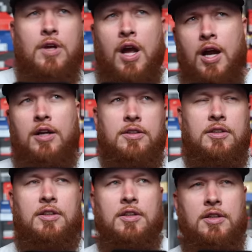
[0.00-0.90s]
All right.
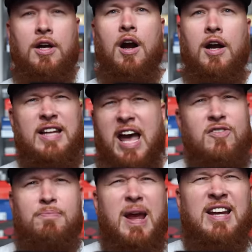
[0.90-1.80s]
All right,
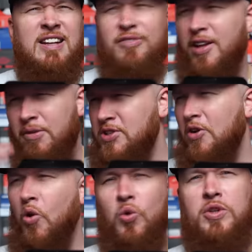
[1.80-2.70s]
Kevin Bacon. I feel like there was
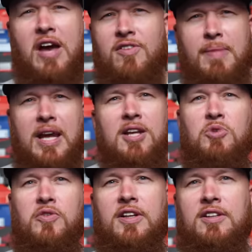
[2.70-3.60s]
an old Kevin Bacon
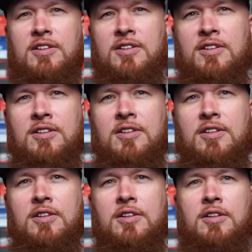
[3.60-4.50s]
movie. It's called
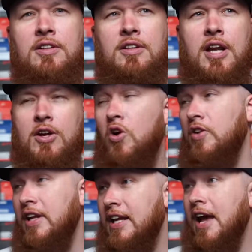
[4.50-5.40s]
Rivers Wild, and I
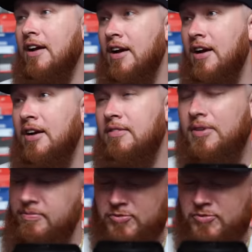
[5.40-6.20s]
called it a ke- uh, uh,